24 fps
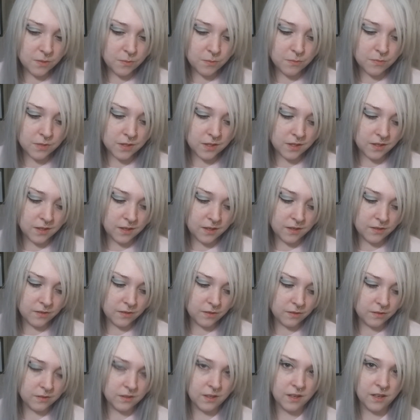but I
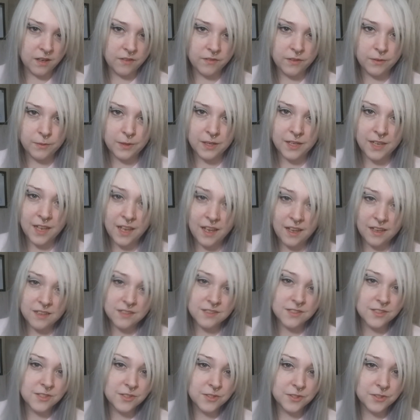know not everybody
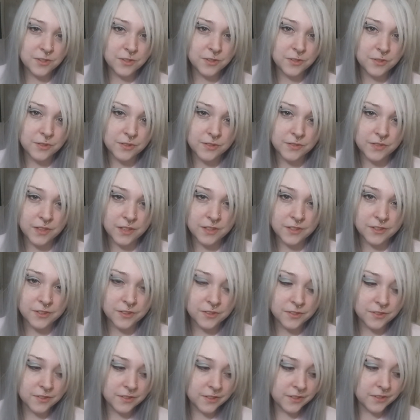has those or
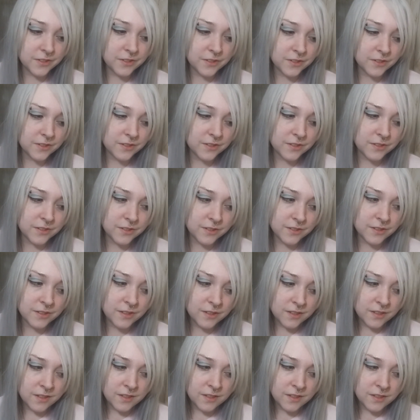follows those, so